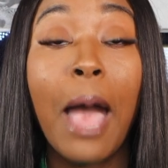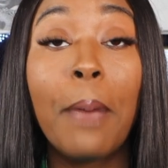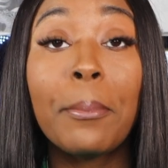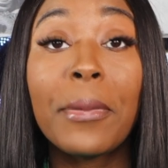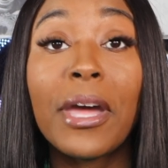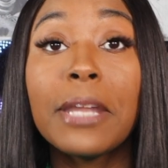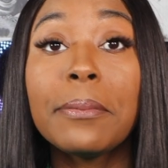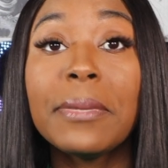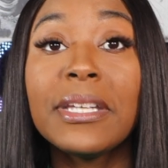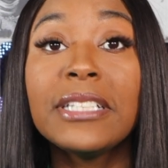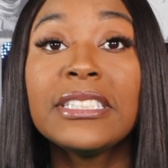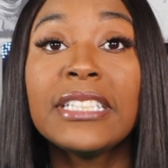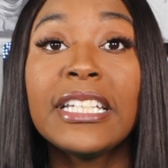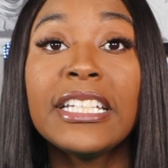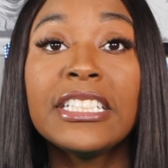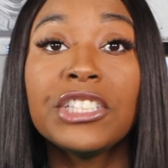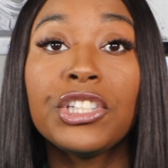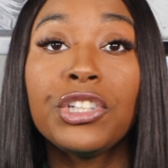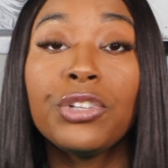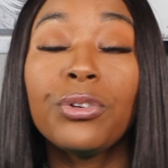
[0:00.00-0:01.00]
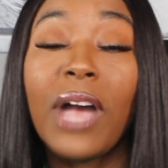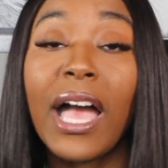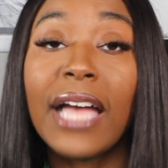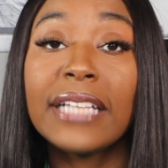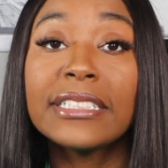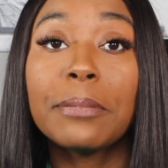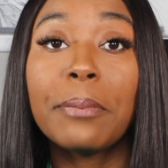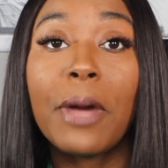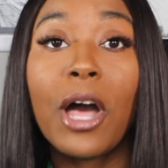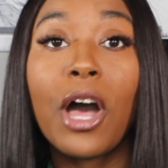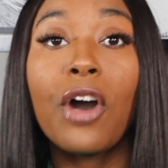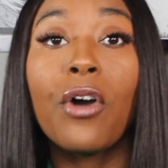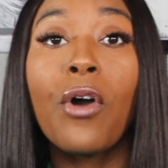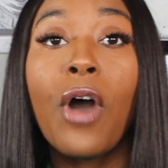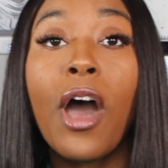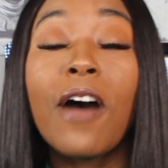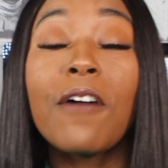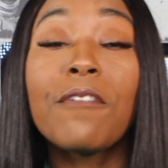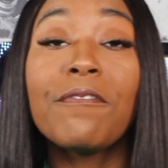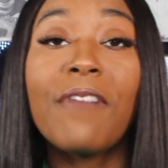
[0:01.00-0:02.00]
I'm gonna be teaching you guys
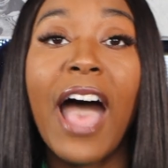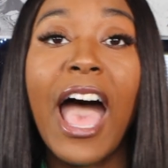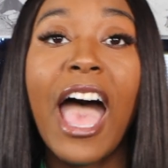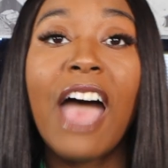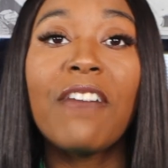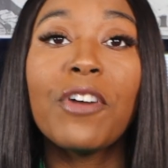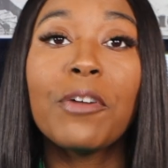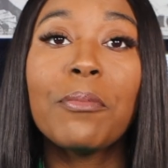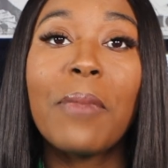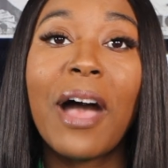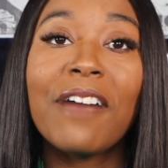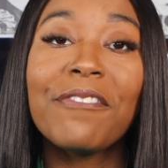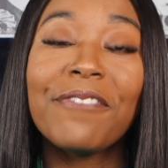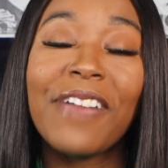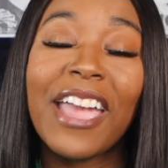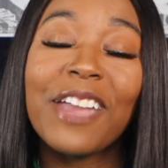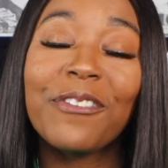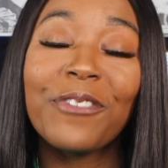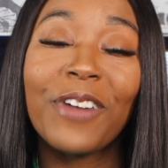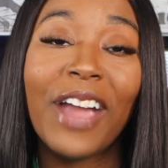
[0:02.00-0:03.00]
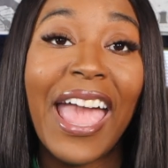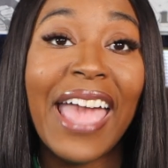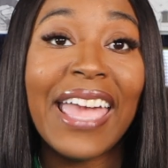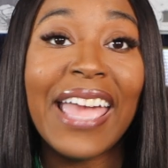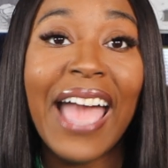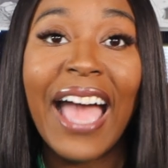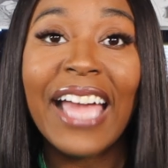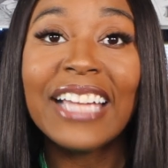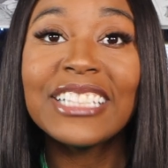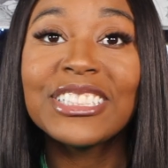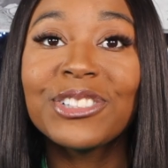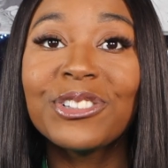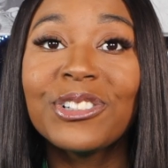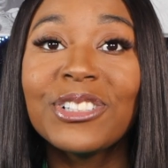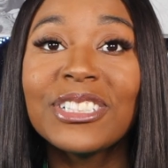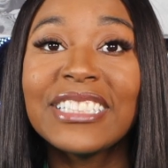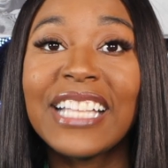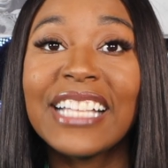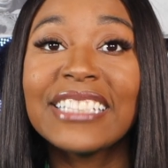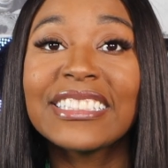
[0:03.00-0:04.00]
about five of my favorite AI
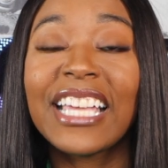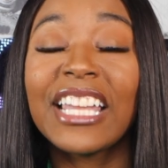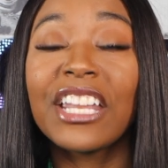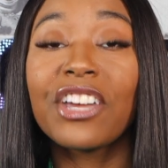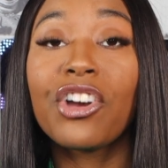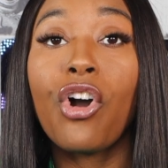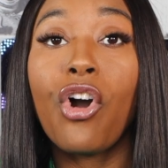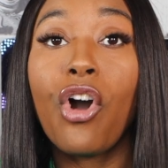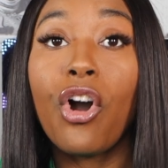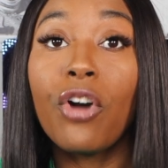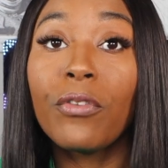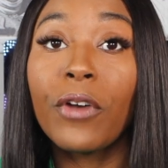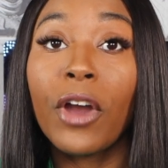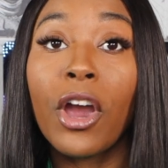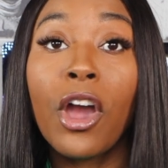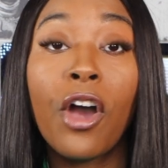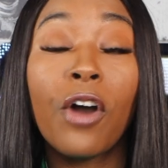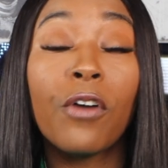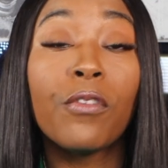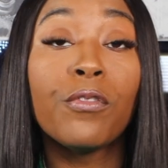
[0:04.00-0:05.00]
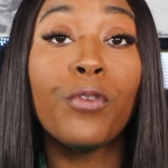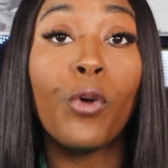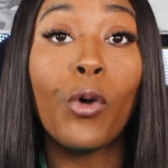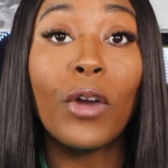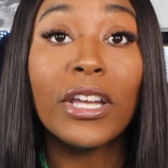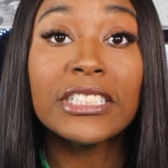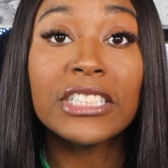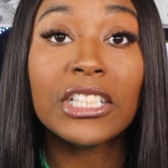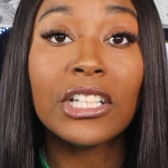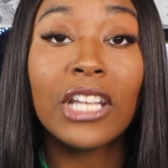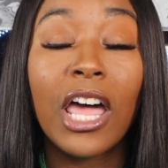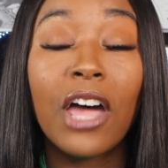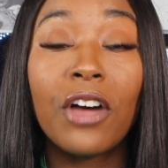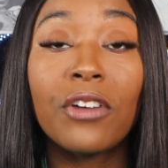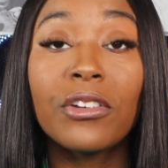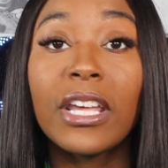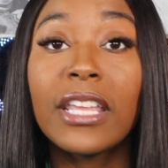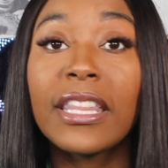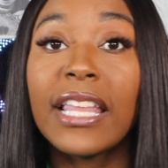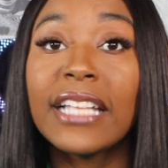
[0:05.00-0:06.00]
tools that's gonna go over voice
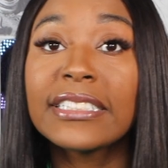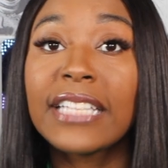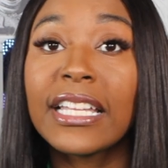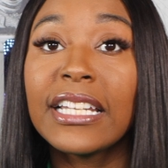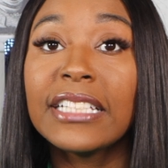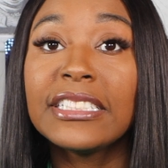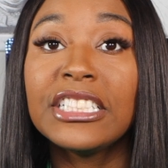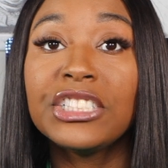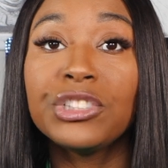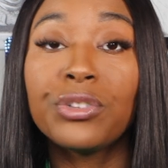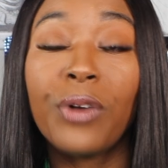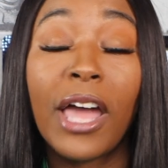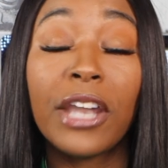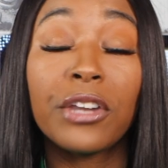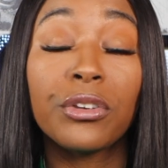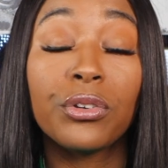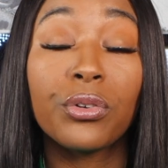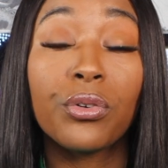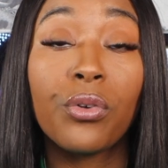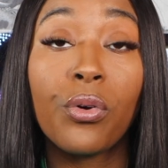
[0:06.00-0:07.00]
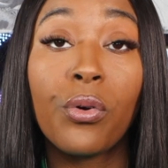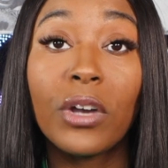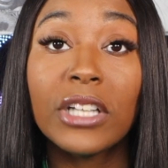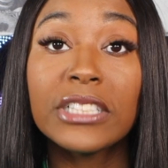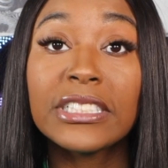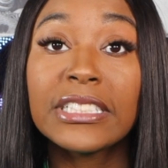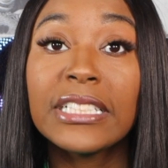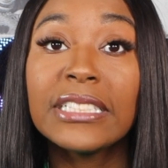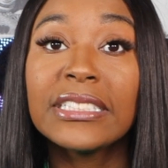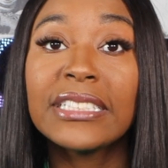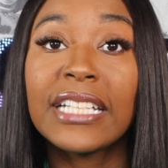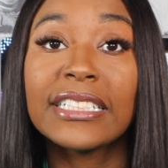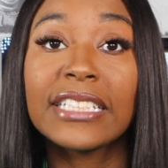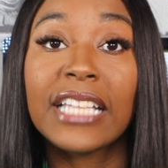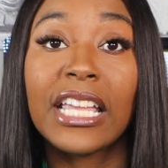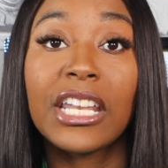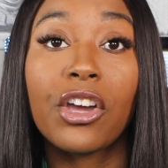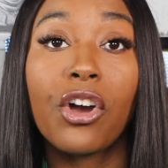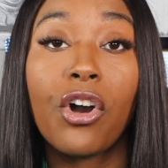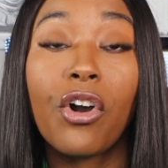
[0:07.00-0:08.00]
cloning, that's gonna teach you how to do courses,
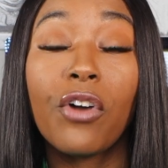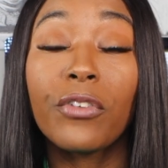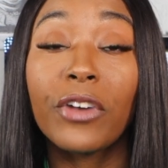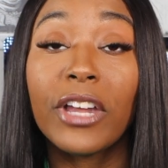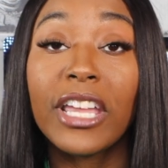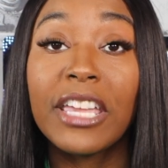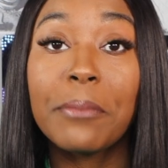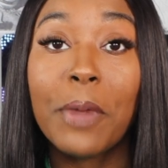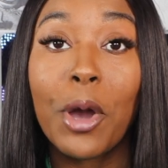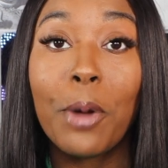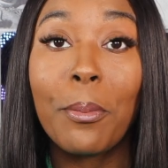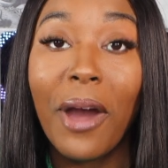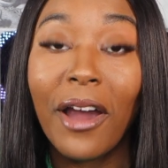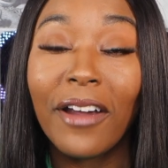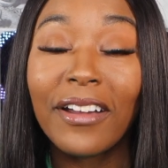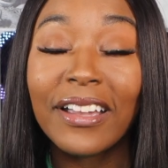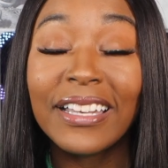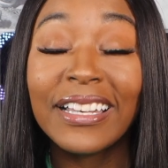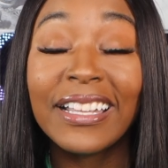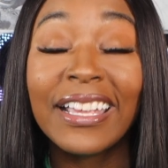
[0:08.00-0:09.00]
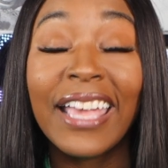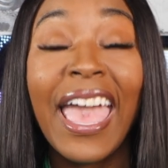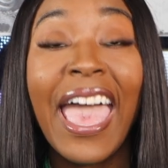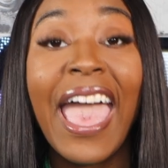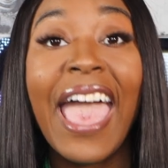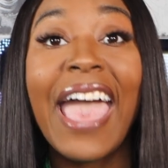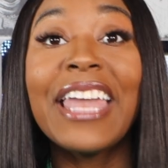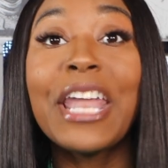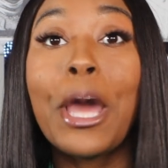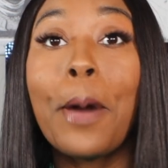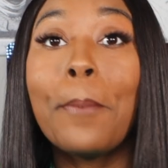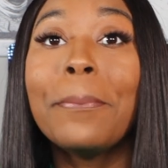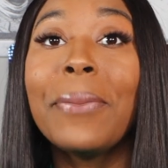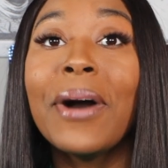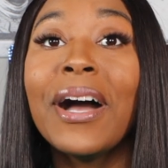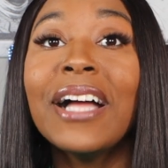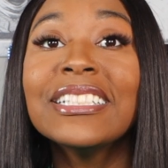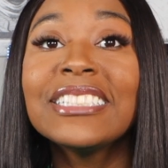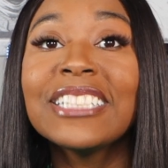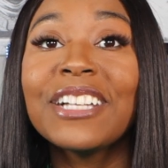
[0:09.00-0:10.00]
that's gonna go over email marketing, and a
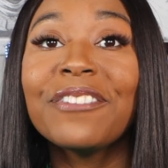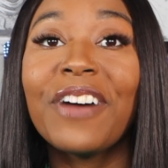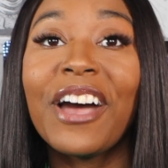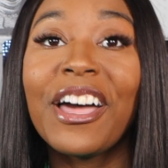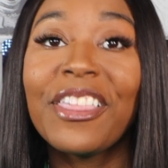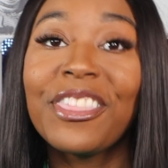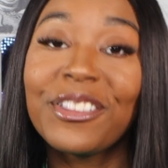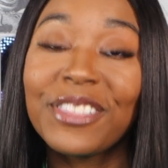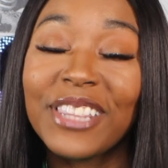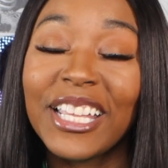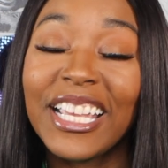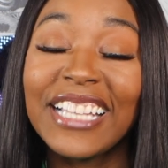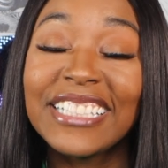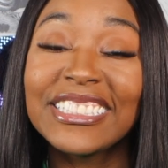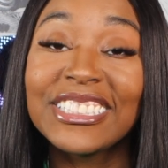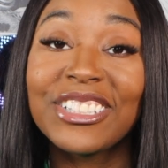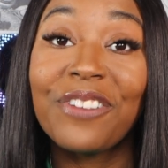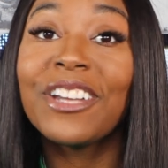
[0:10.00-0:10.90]
bunch of other things.